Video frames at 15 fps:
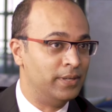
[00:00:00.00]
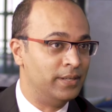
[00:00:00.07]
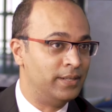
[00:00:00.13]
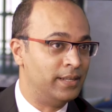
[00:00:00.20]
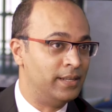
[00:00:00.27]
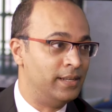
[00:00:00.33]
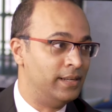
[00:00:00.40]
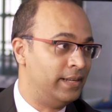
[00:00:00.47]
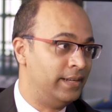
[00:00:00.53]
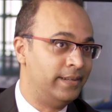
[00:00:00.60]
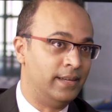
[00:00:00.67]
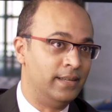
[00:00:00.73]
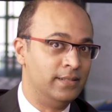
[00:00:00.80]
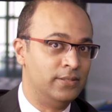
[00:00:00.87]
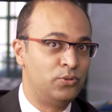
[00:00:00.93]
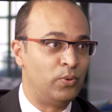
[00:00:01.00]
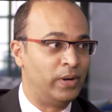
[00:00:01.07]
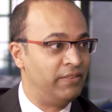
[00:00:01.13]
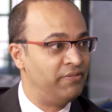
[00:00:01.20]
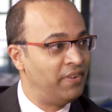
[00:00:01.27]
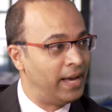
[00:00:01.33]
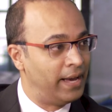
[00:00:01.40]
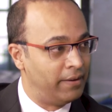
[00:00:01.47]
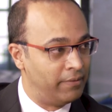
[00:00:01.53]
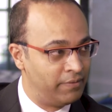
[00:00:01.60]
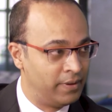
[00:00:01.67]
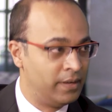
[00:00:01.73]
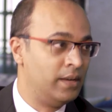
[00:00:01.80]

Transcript: until he turns 25.